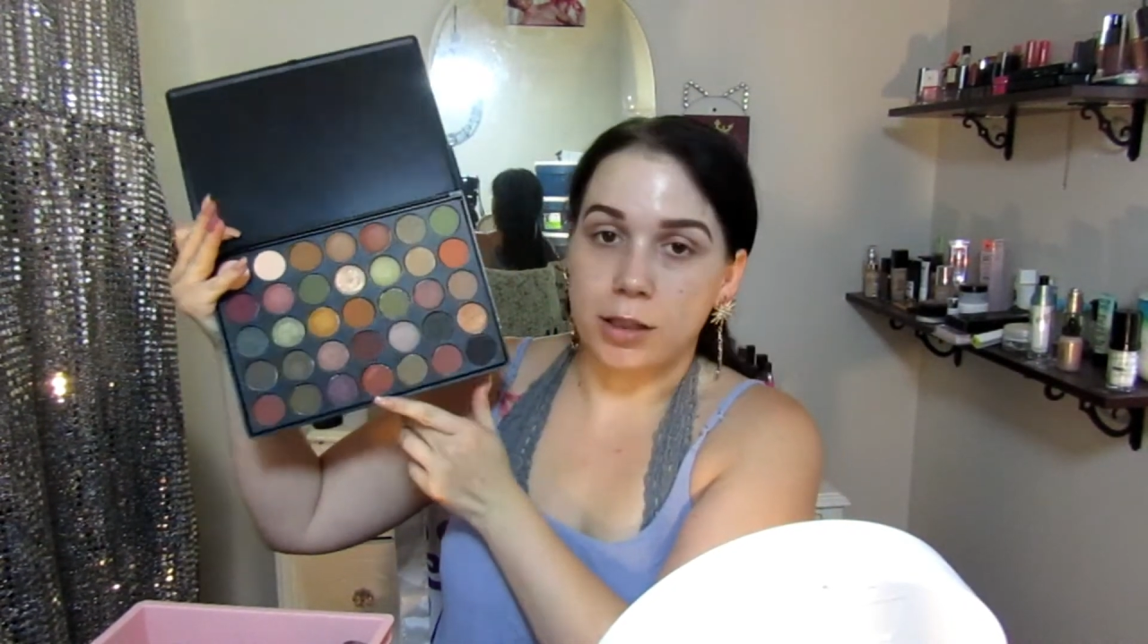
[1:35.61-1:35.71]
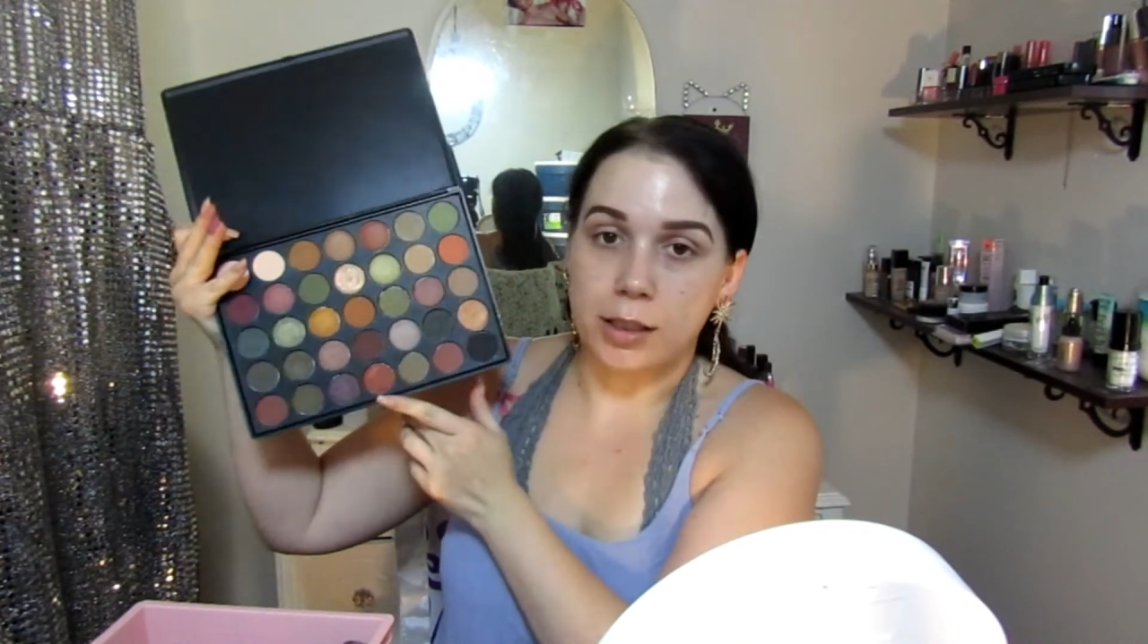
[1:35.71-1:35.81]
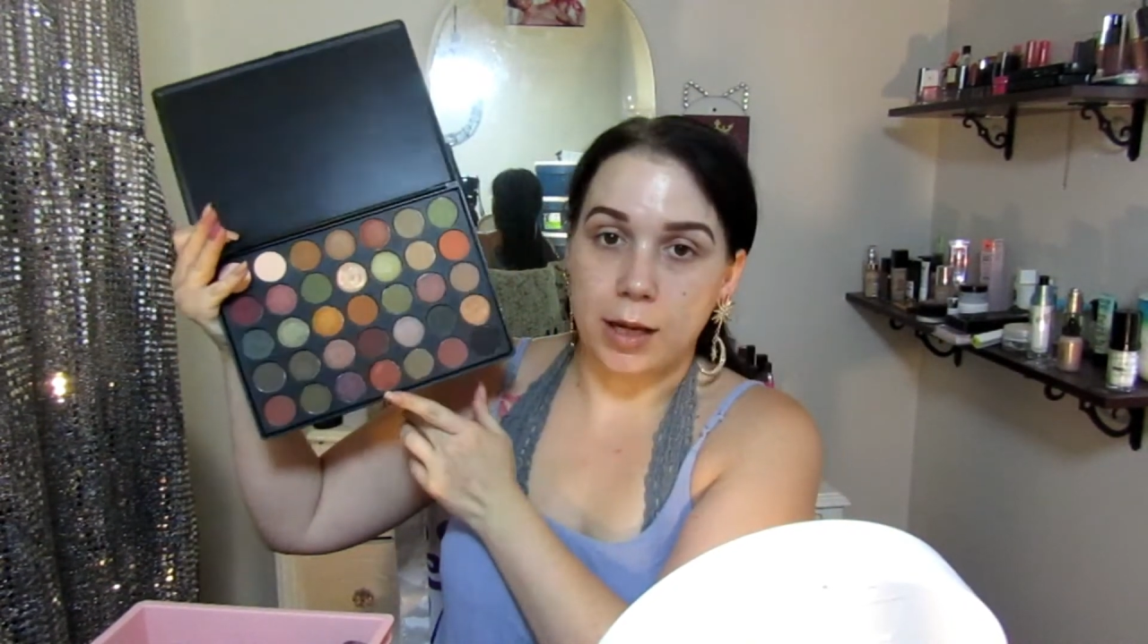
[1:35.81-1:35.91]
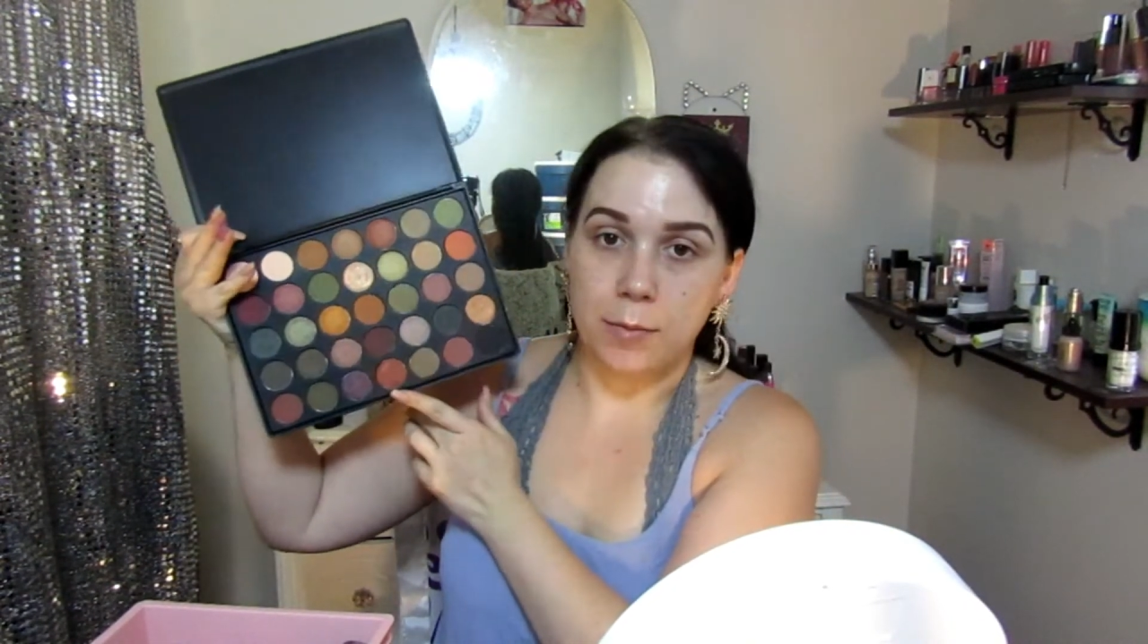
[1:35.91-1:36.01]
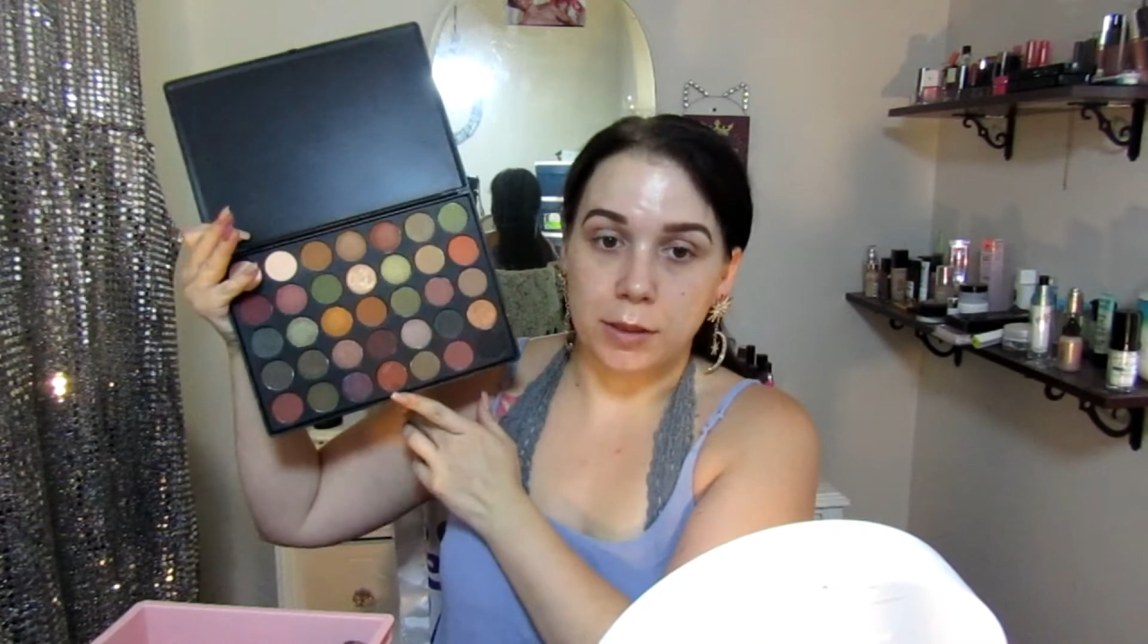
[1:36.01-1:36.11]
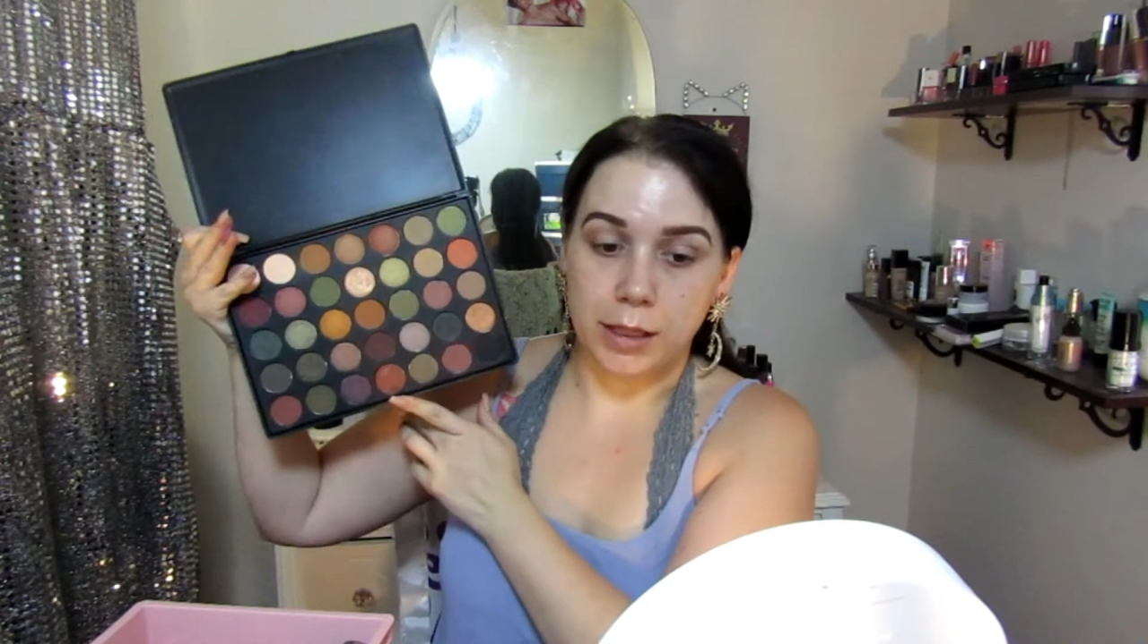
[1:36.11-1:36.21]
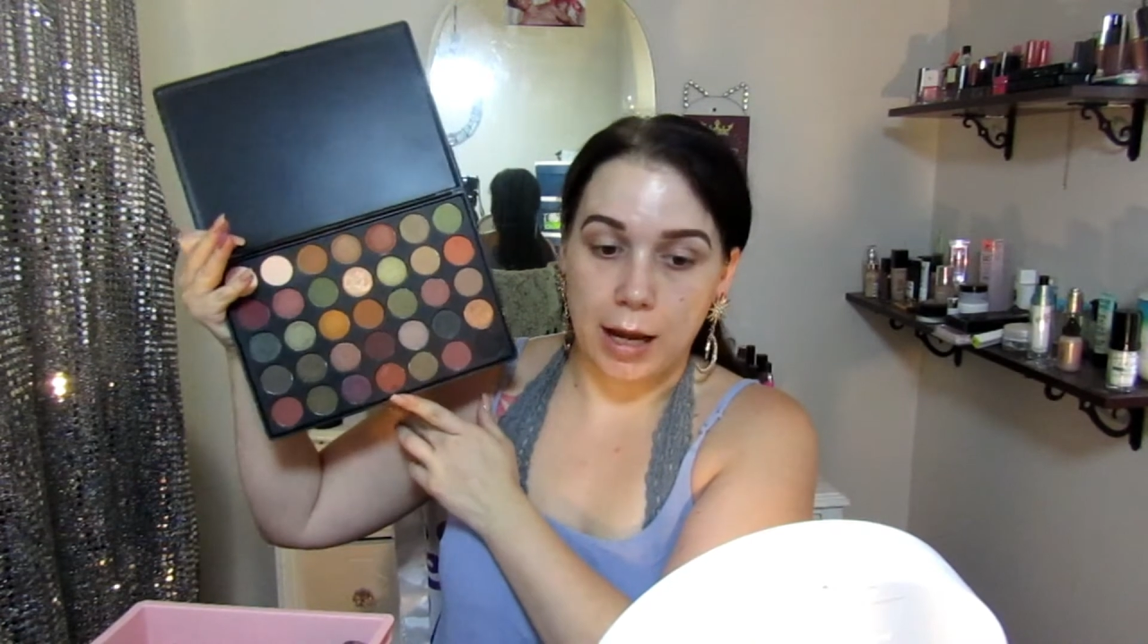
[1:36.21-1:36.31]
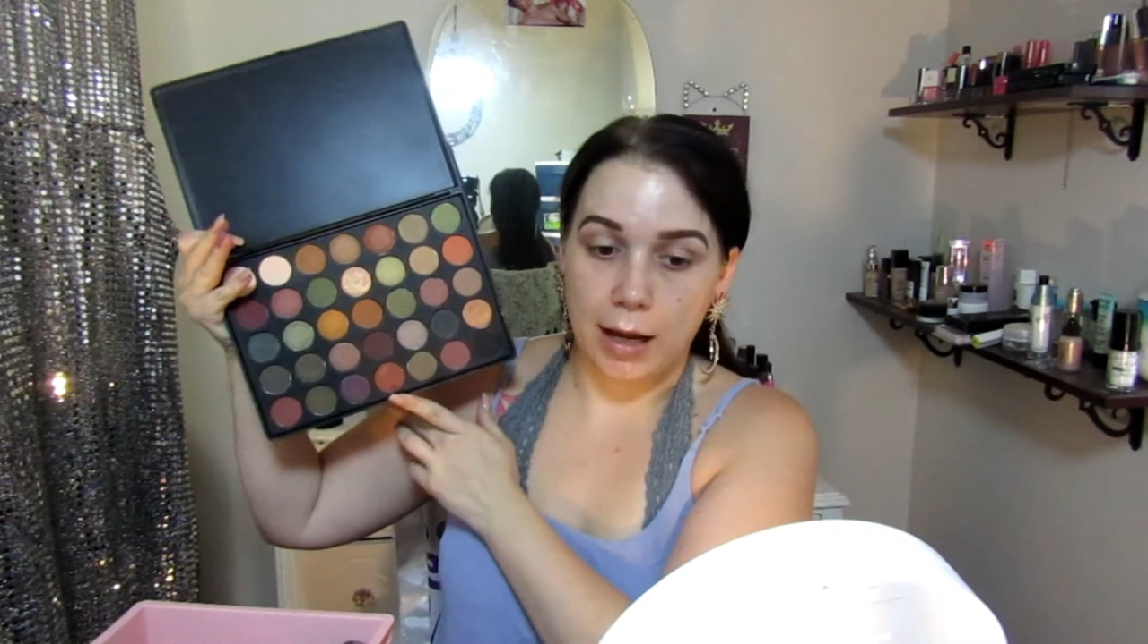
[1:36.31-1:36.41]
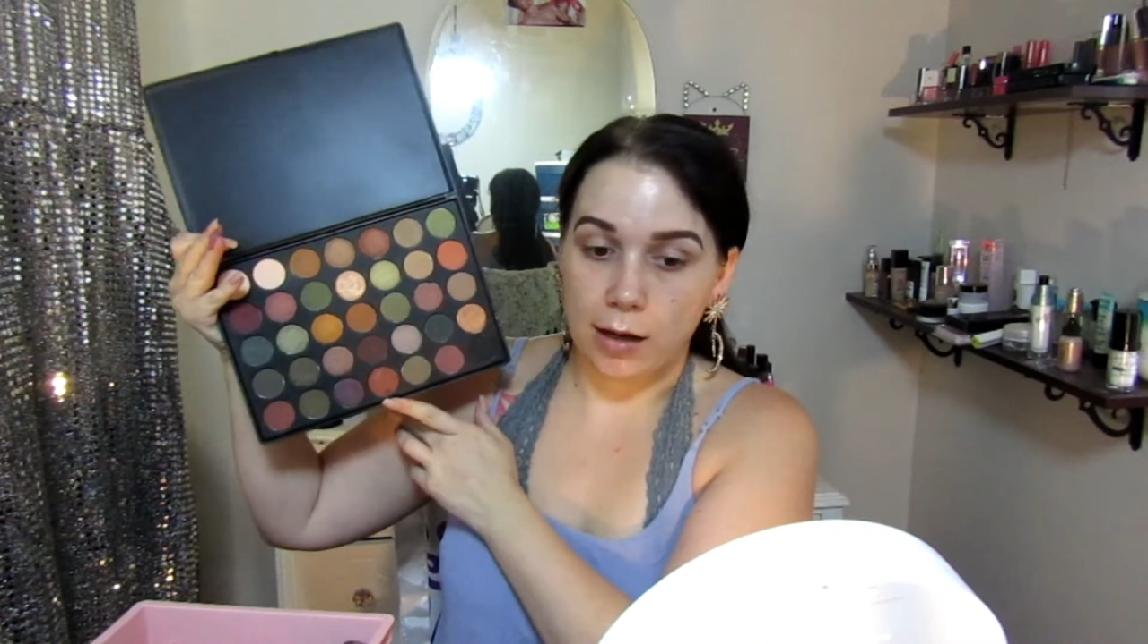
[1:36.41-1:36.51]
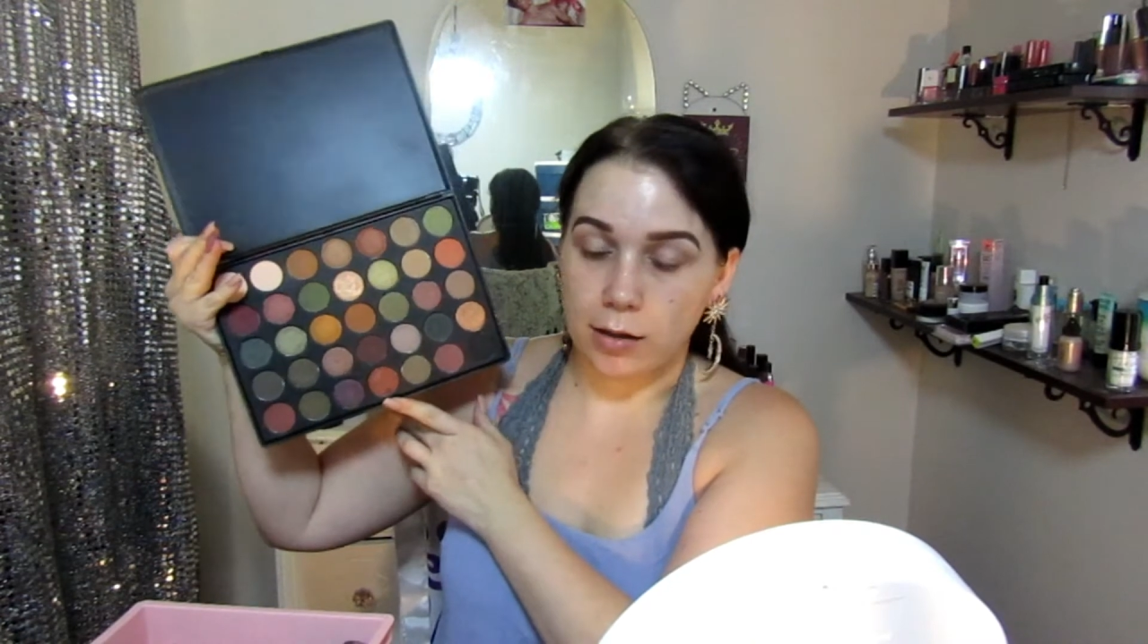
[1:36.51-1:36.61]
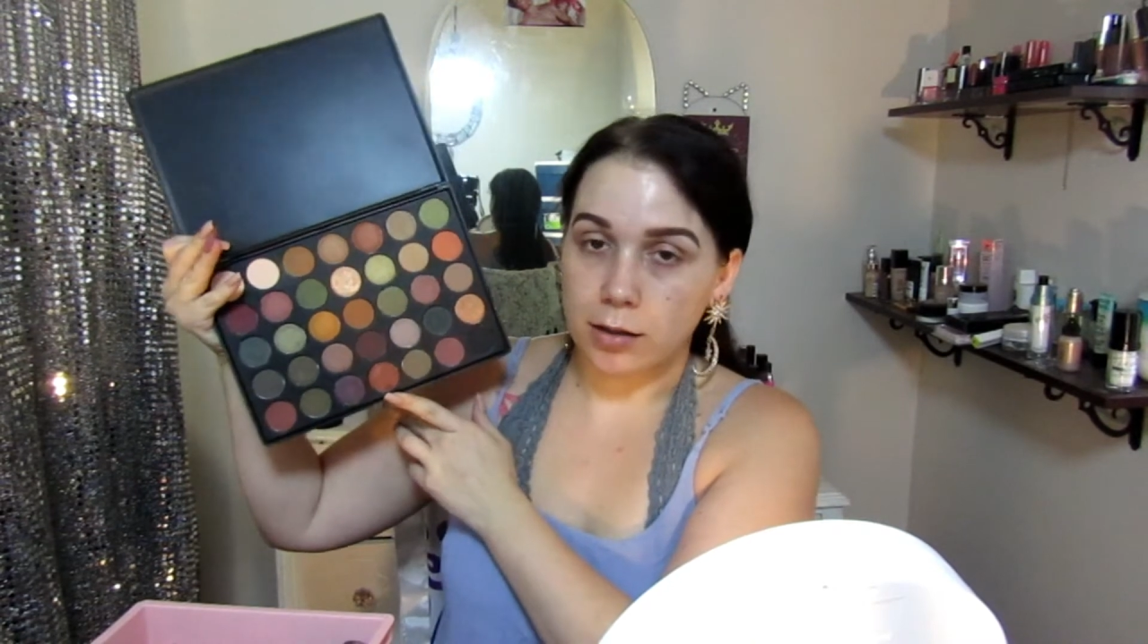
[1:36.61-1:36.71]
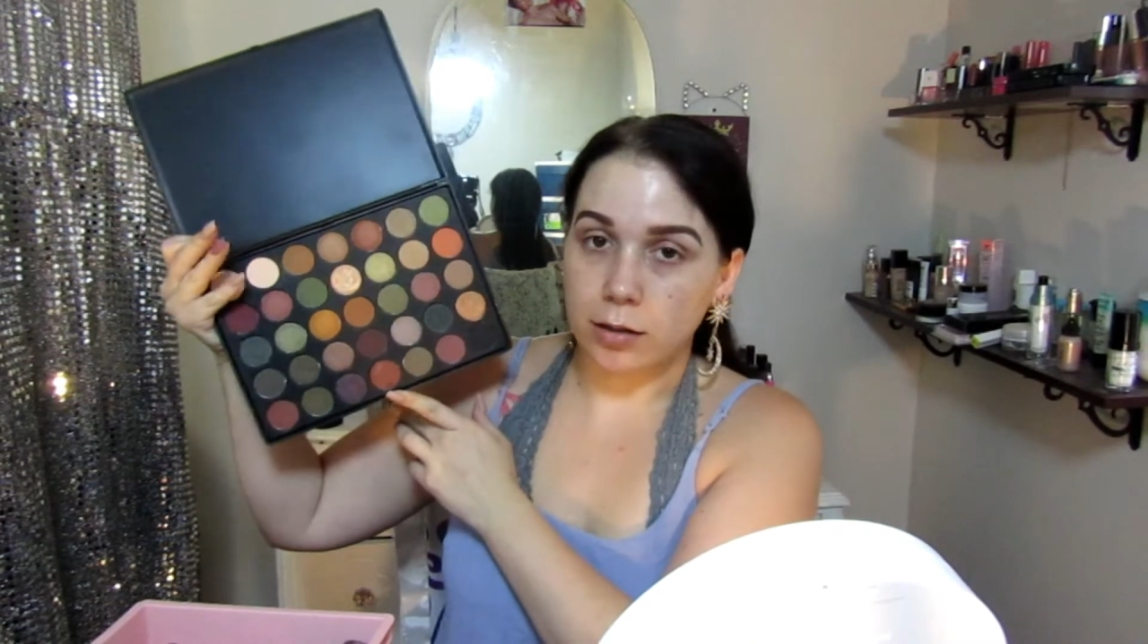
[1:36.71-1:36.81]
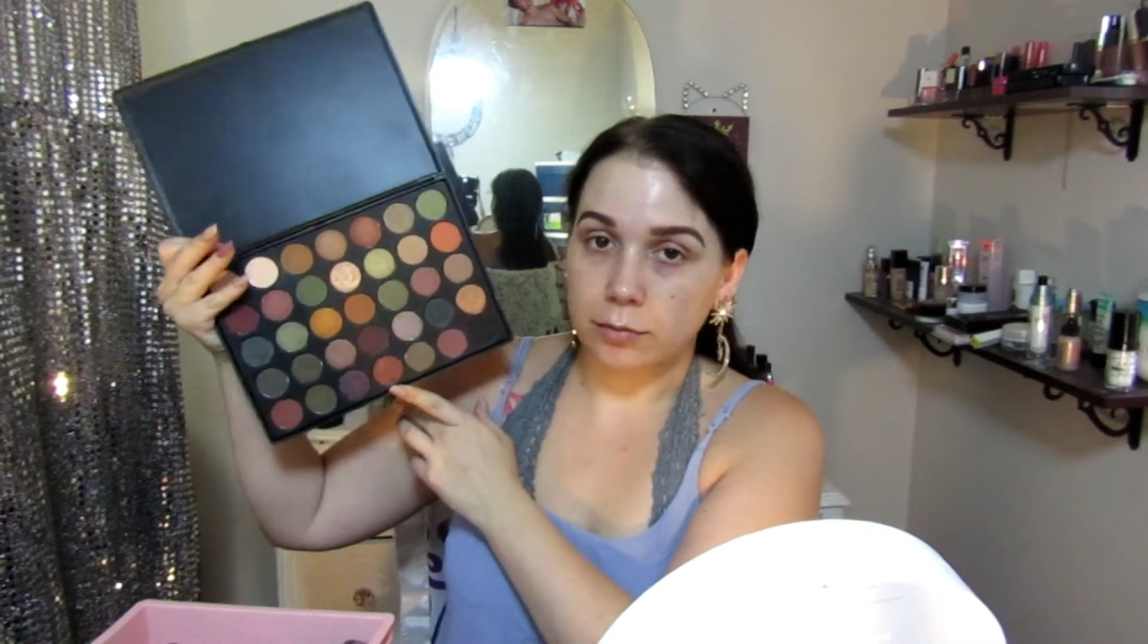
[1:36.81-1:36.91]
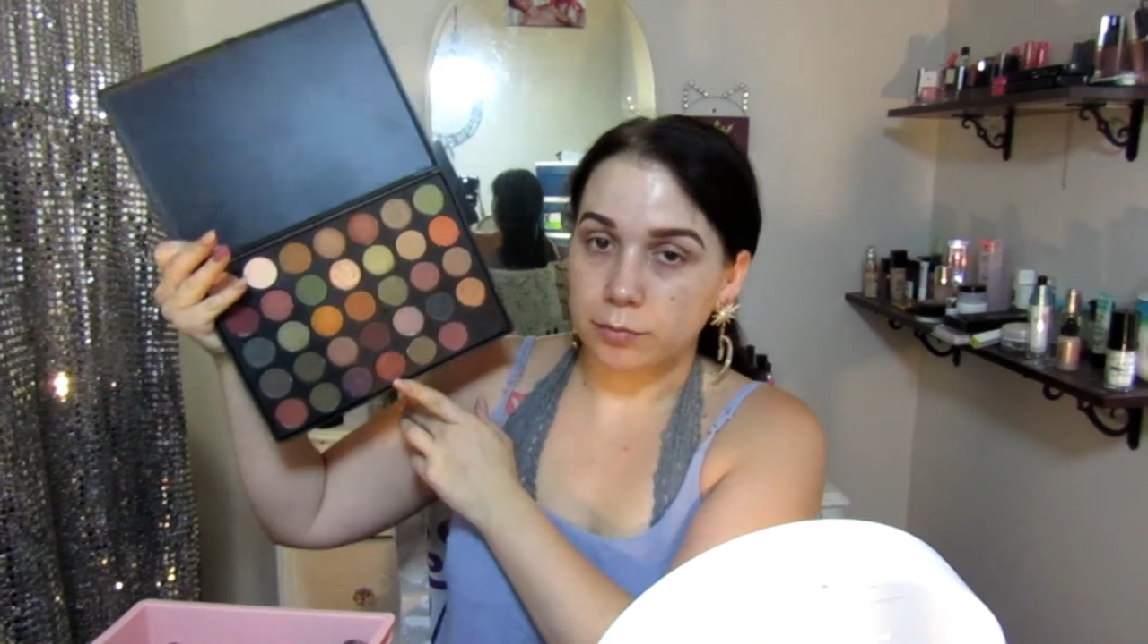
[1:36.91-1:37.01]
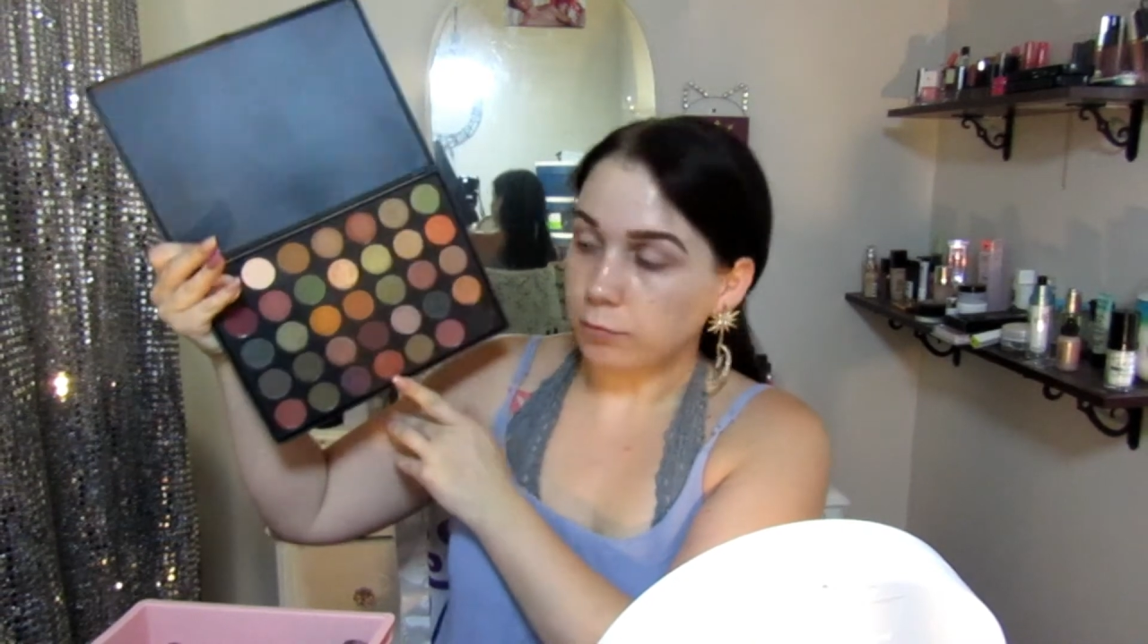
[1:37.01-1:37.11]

same size,